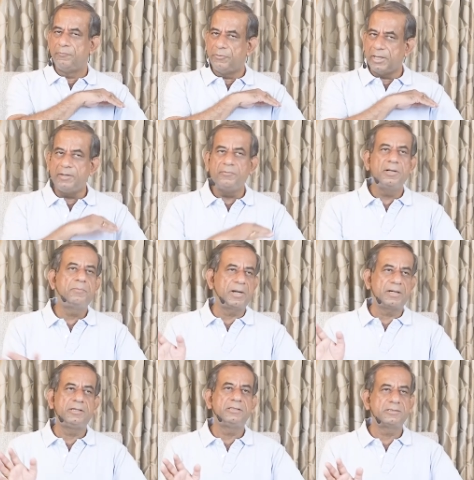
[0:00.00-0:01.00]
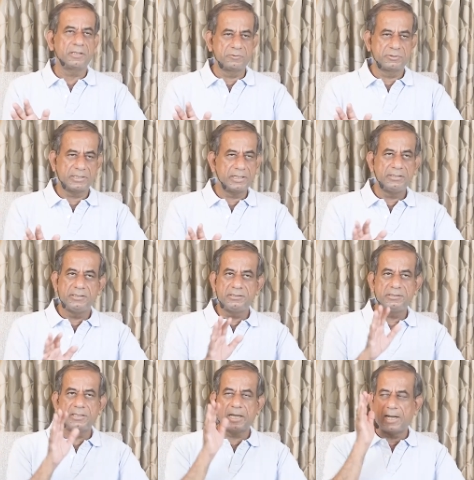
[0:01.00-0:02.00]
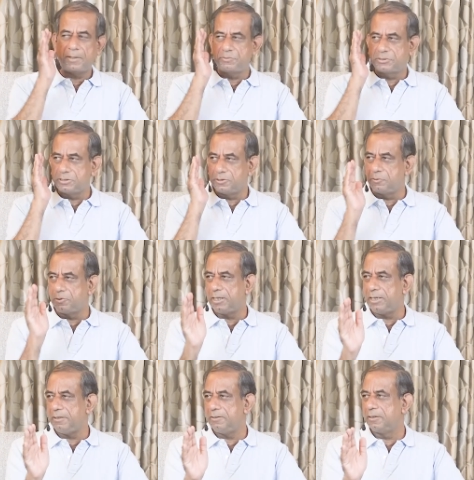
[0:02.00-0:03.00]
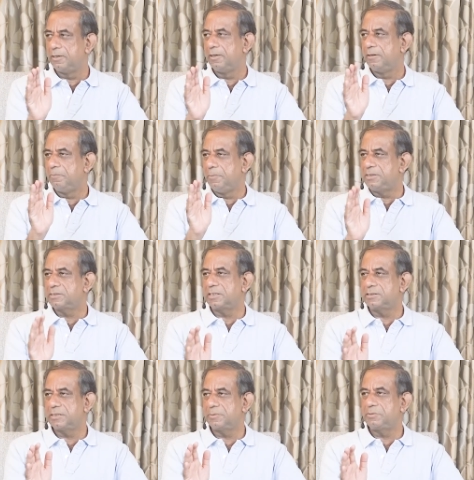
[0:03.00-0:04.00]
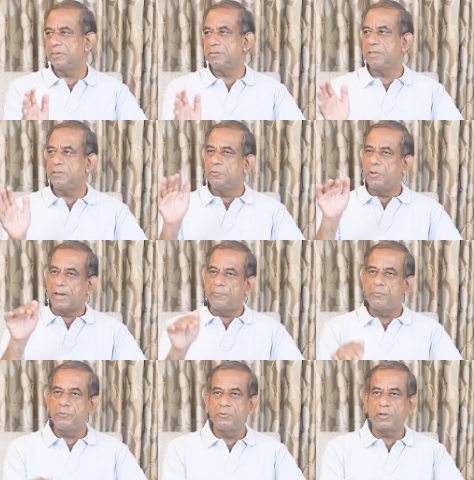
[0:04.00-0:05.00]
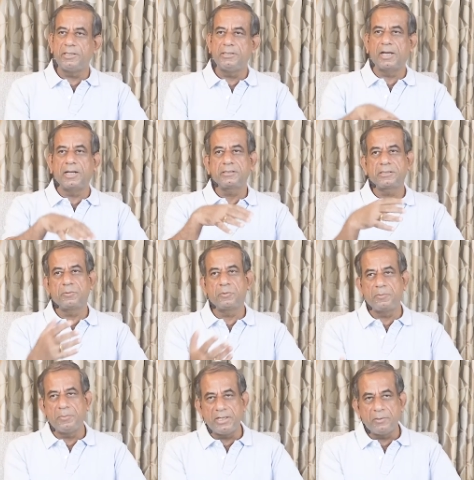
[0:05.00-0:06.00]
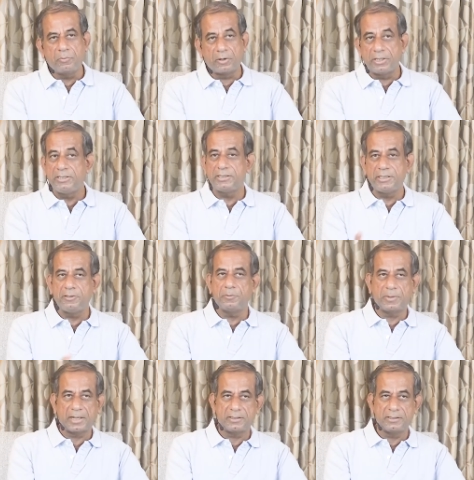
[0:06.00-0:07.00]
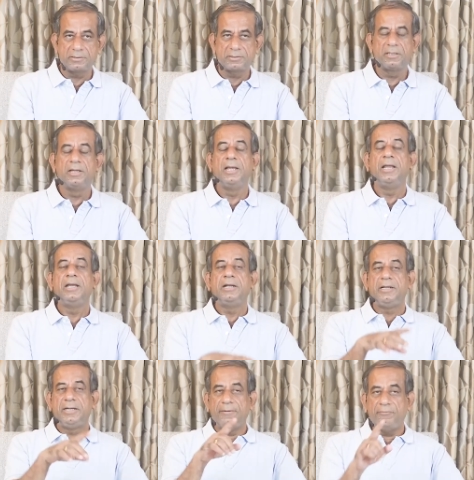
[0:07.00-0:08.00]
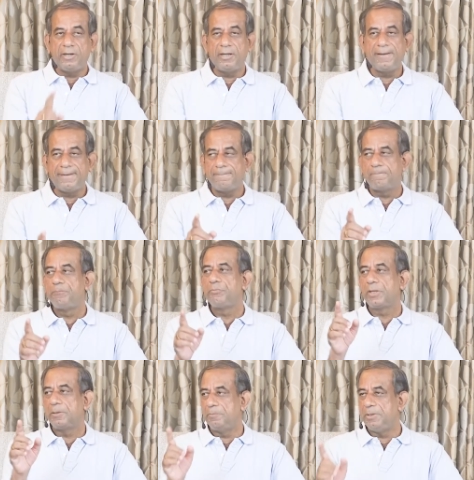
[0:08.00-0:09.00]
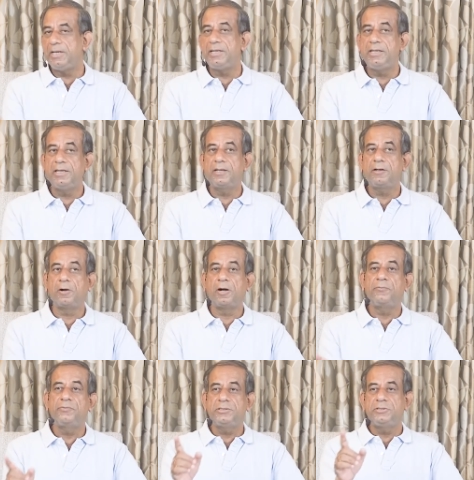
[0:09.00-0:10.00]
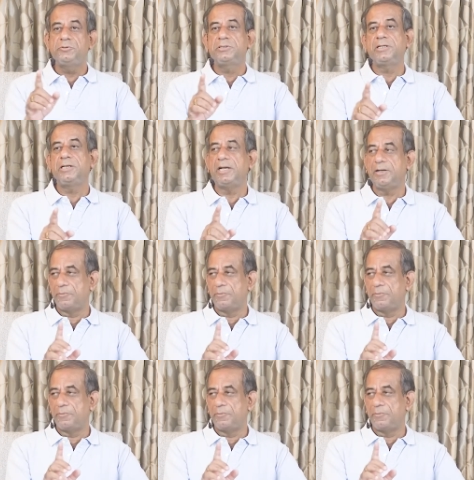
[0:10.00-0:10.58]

very well practiced outside. This is absolutely misconception that you have to join the ashram or be in Pondicherry to practice. Definitely, being here offers you certain